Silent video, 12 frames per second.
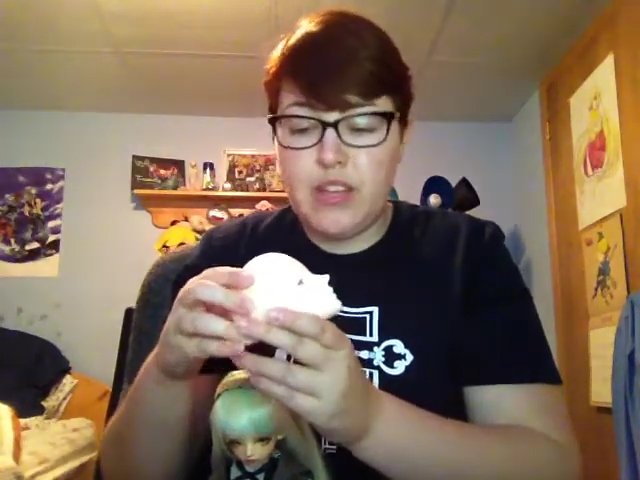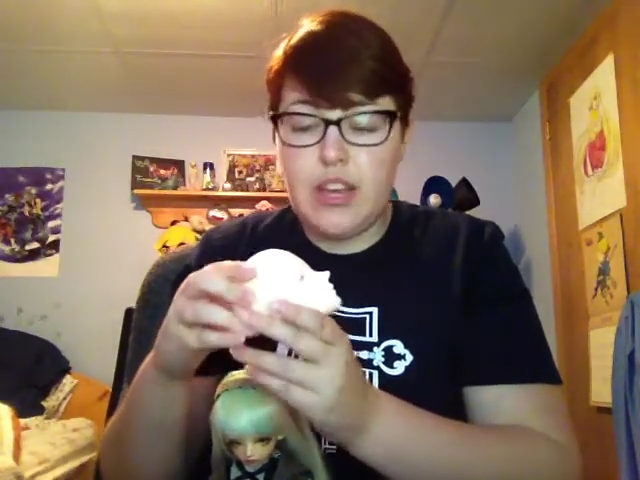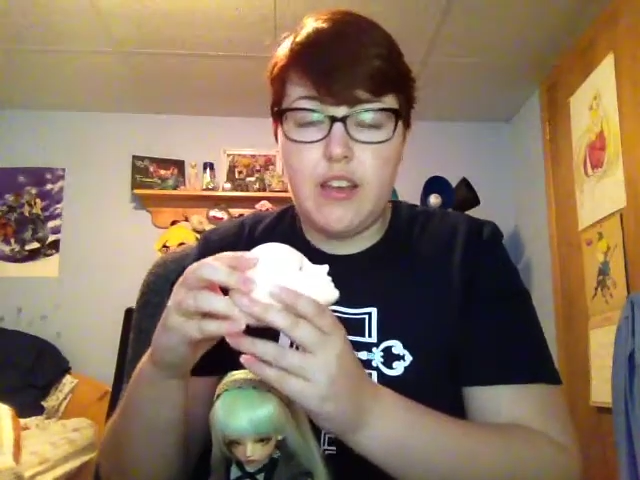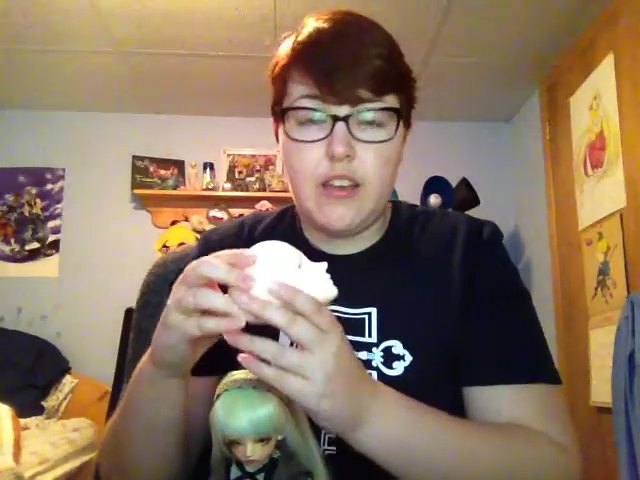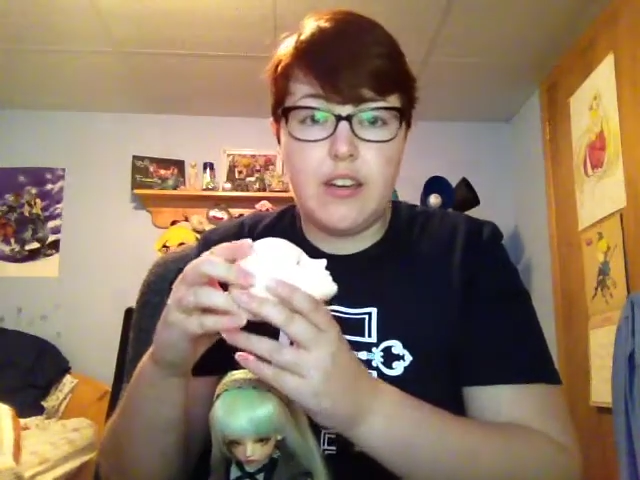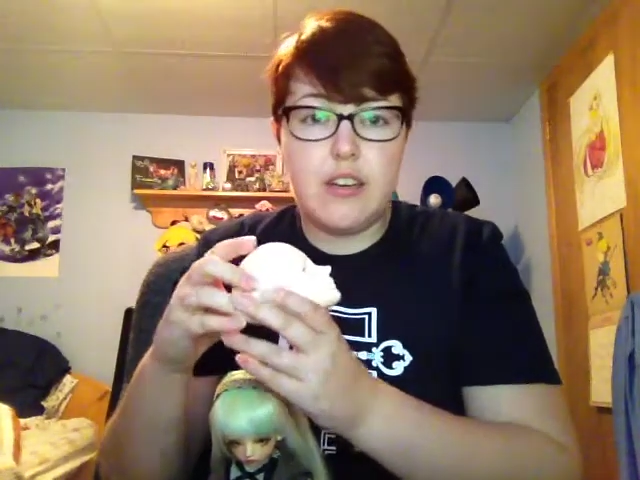
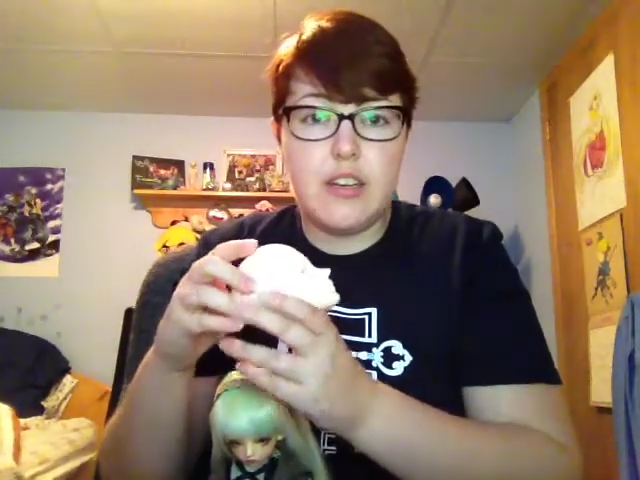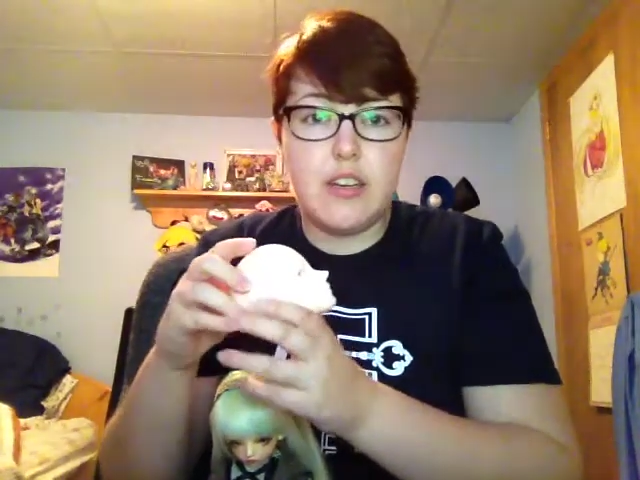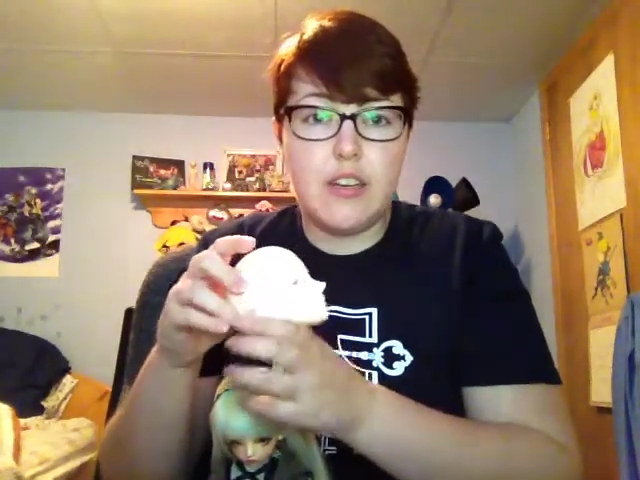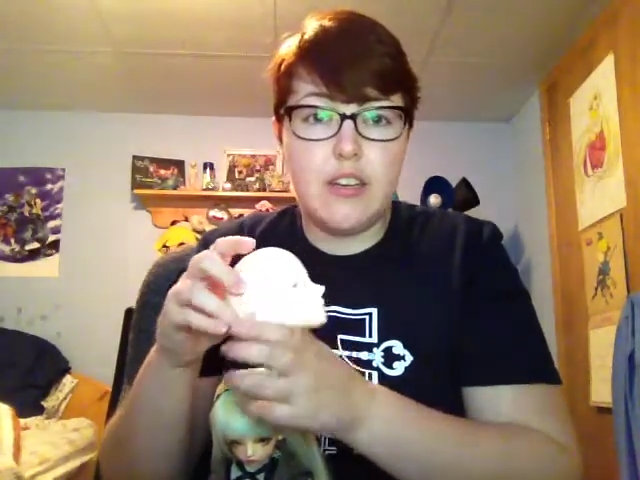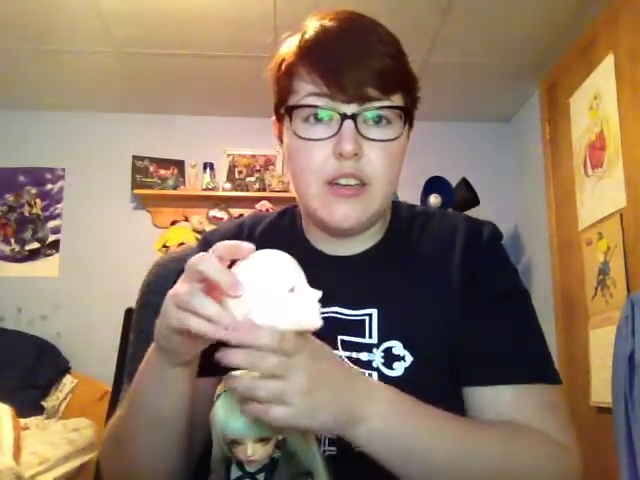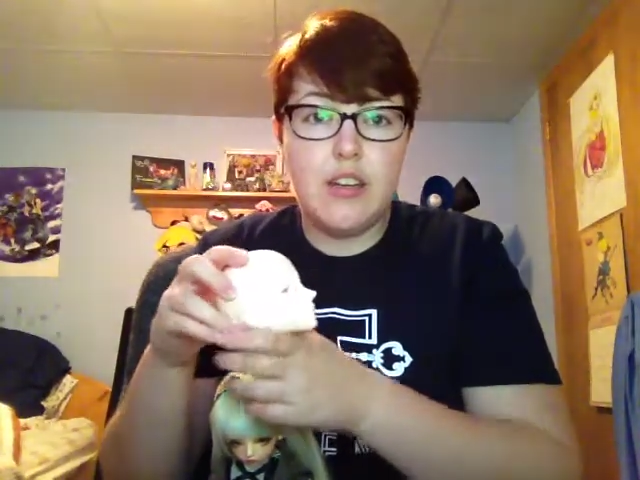
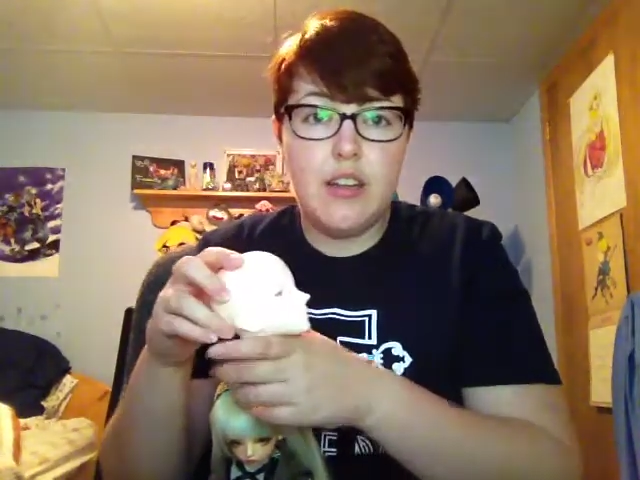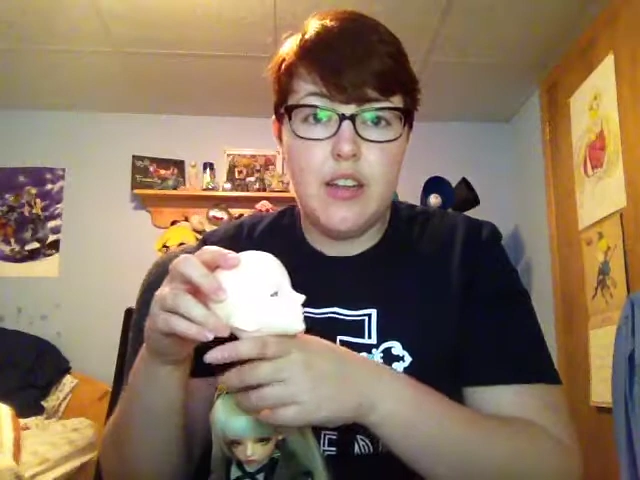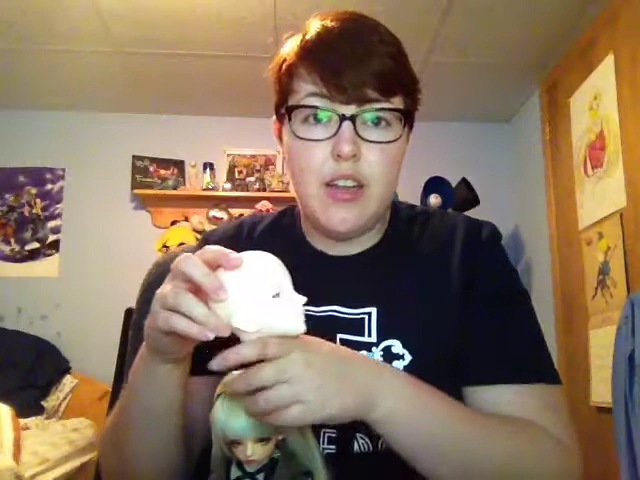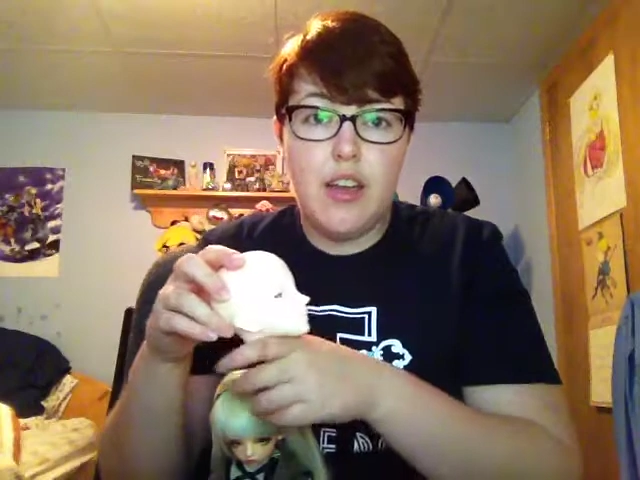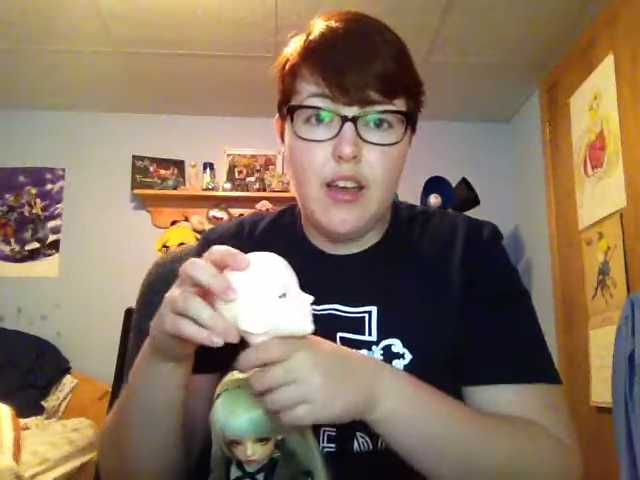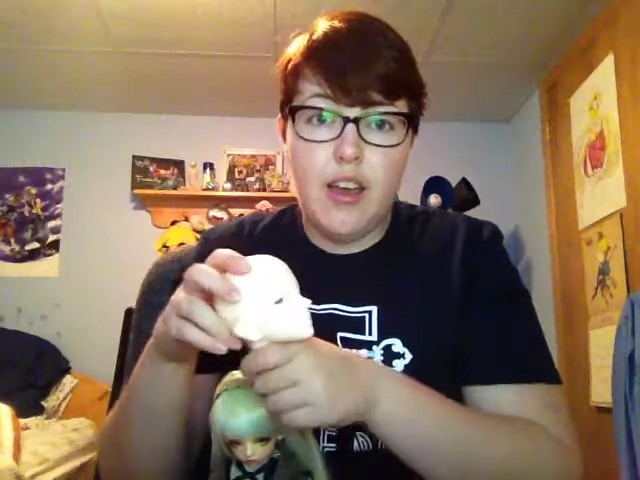character
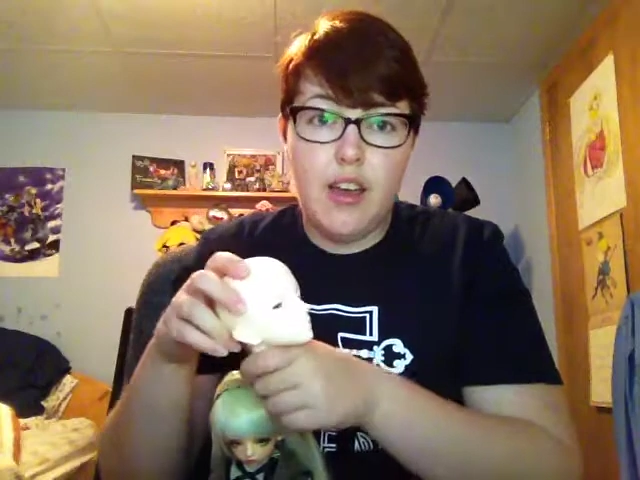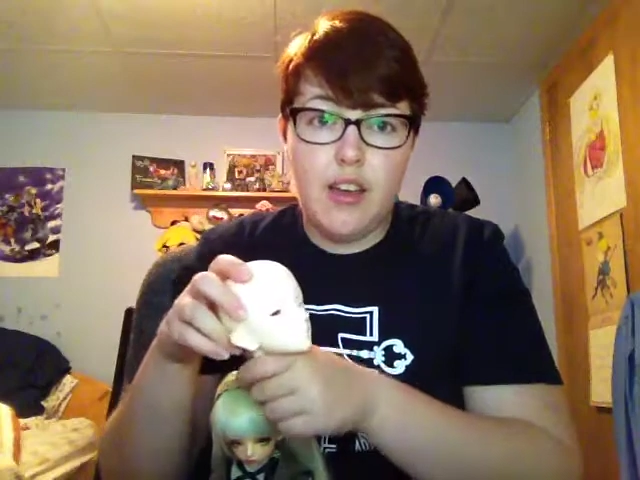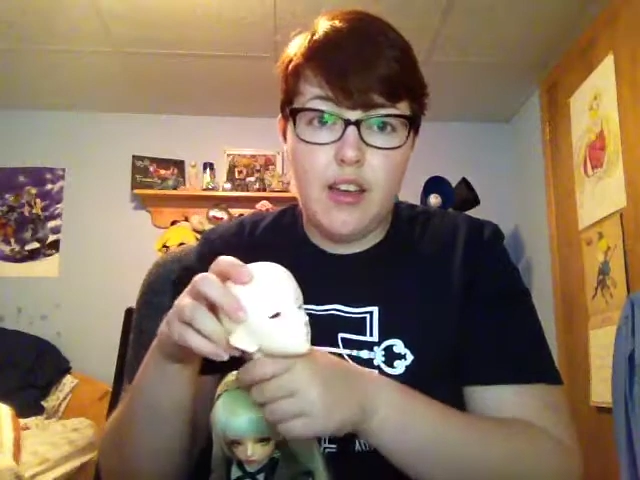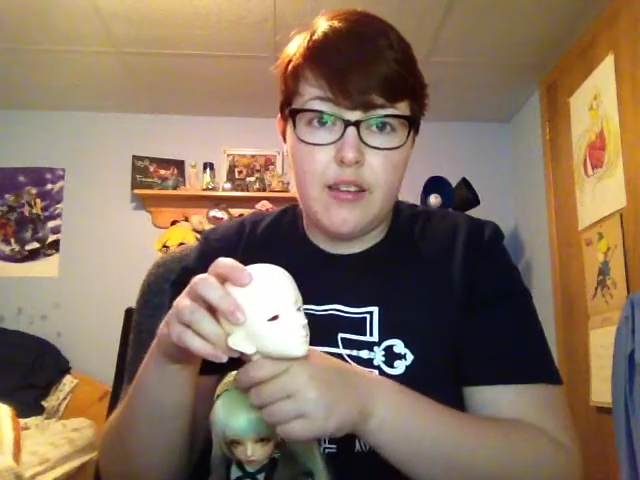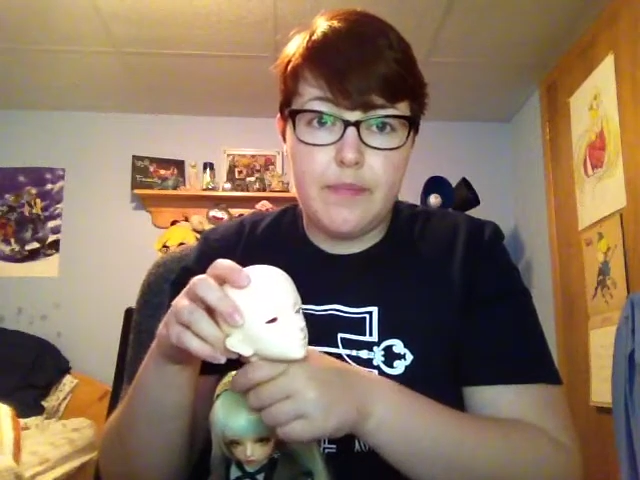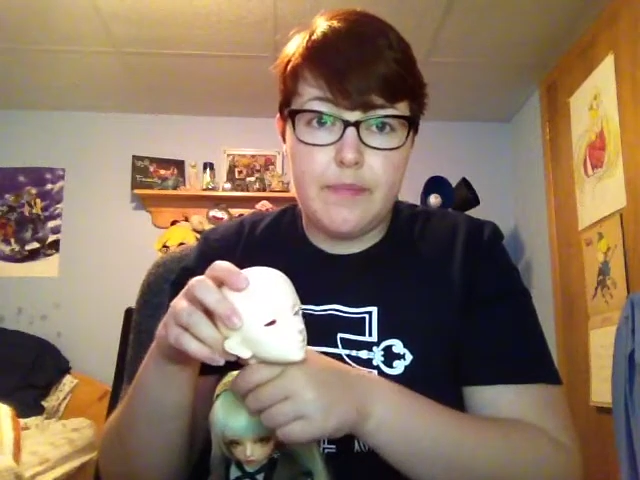
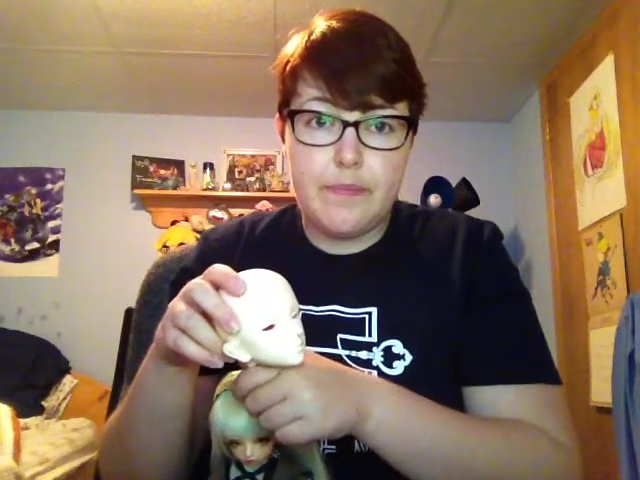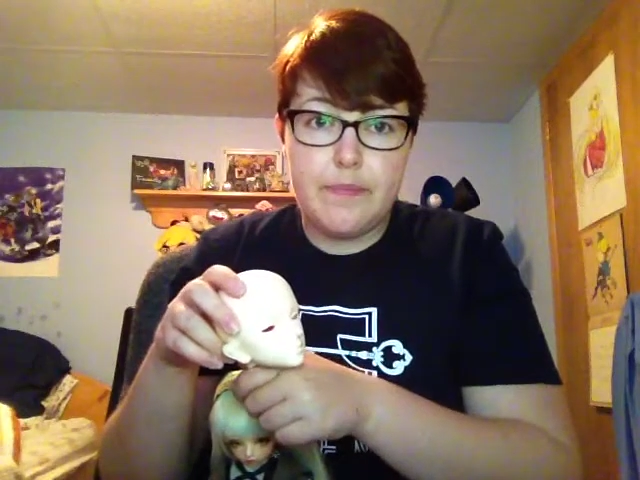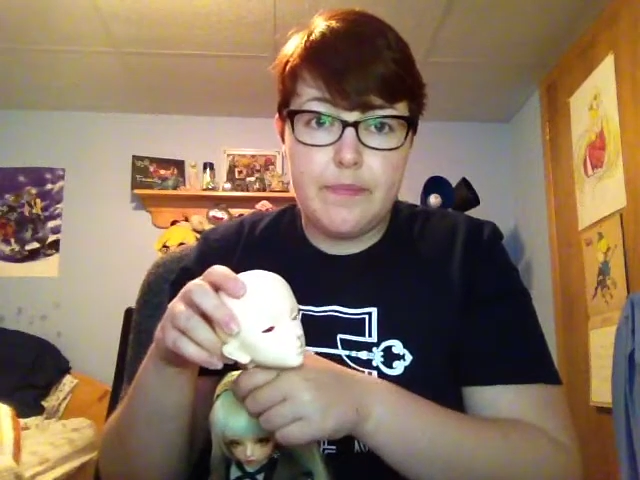um,